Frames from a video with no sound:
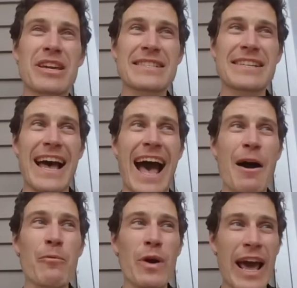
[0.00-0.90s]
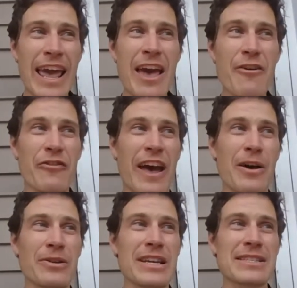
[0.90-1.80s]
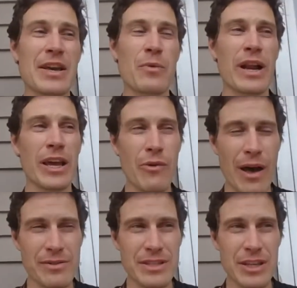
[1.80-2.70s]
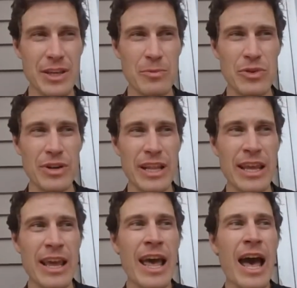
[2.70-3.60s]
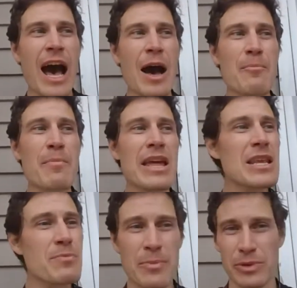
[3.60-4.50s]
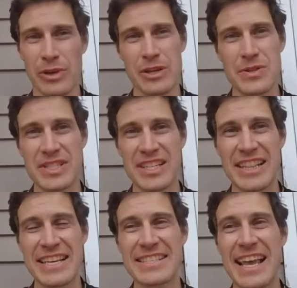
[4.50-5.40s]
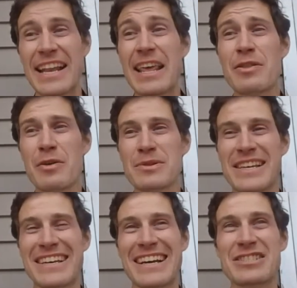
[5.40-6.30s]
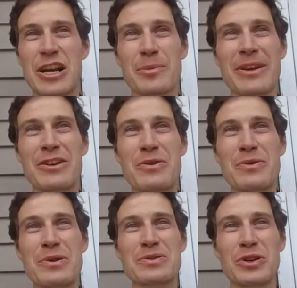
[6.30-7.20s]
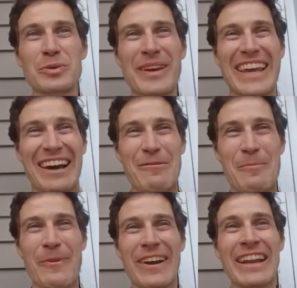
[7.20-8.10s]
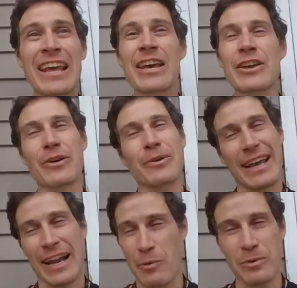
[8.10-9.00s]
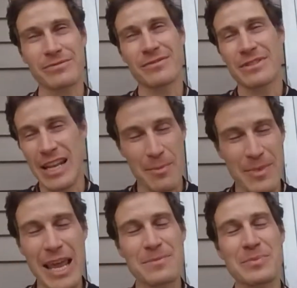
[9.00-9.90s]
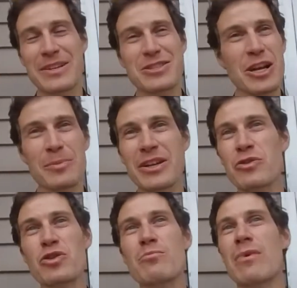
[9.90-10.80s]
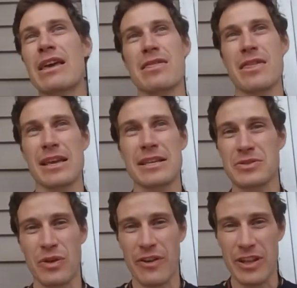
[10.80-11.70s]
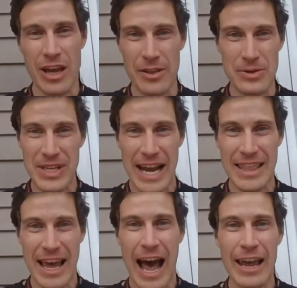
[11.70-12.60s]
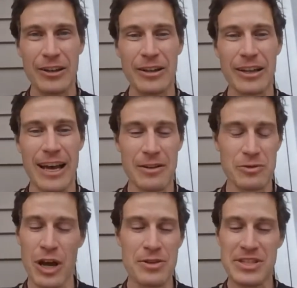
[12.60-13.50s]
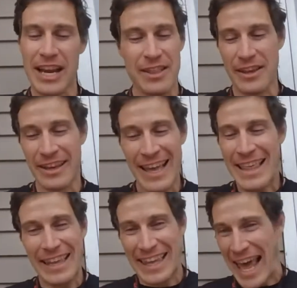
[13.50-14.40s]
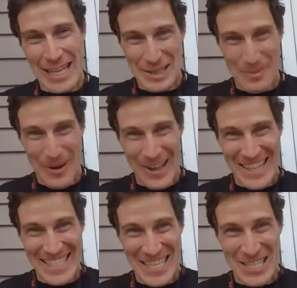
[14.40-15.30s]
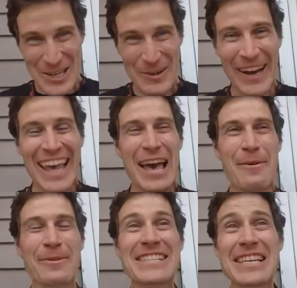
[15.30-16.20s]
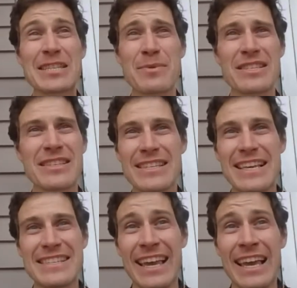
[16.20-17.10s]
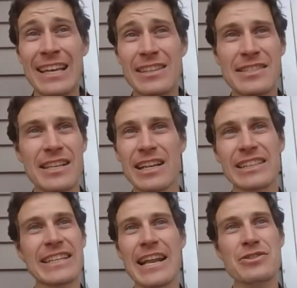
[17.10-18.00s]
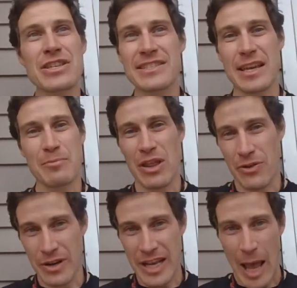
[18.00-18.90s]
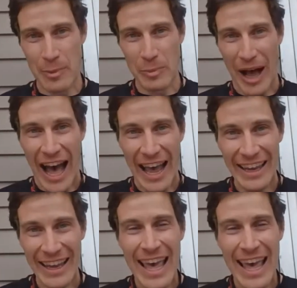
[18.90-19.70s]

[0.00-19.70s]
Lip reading: because what I have found is that when I go out into the community, many people are interested in this. And there was a gentleman who told me at one point, and I won't name names, but a gentleman who you might think is sort of on the other side of the aisle, other side of the chasm on this issue. And what he said to me is like, listen, clean energy is like motherhood and apple pie.